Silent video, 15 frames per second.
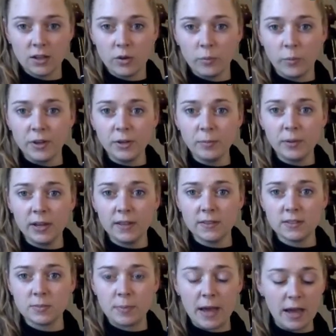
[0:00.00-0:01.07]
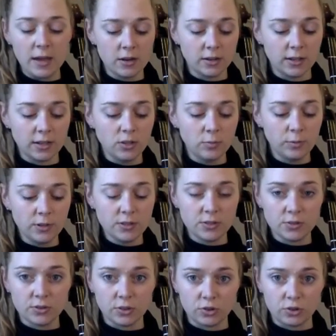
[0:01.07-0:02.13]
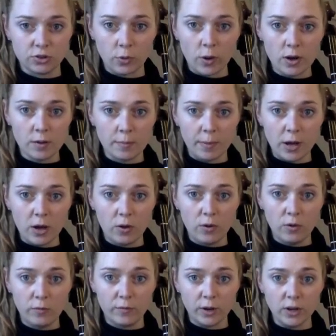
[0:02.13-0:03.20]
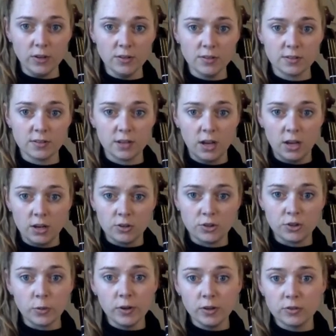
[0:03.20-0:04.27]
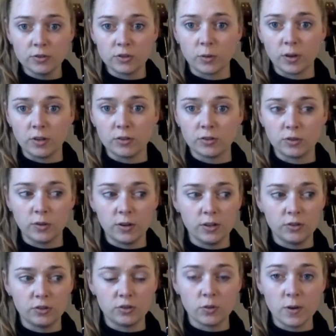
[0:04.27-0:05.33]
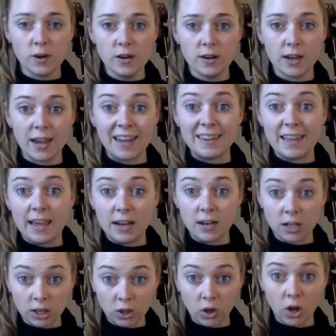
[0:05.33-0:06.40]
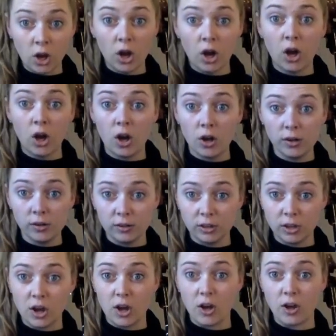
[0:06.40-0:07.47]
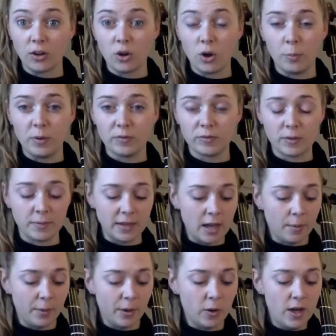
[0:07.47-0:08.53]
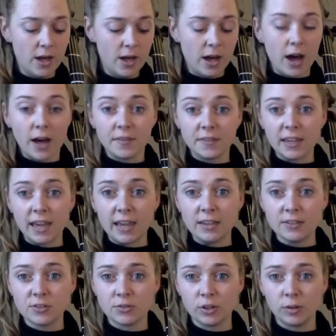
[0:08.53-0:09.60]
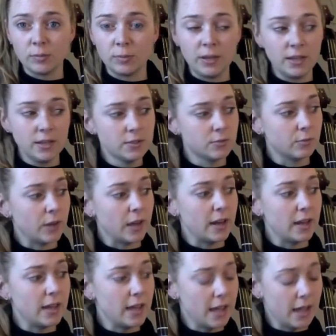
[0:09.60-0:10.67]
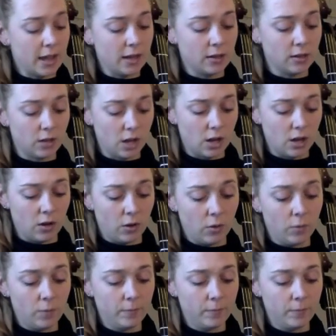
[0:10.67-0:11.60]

When you're playing this pattern, can you please use a short bow first? Short, short, short, short, and then long, long. Open from the elbow. On the A string, please. Ready and go.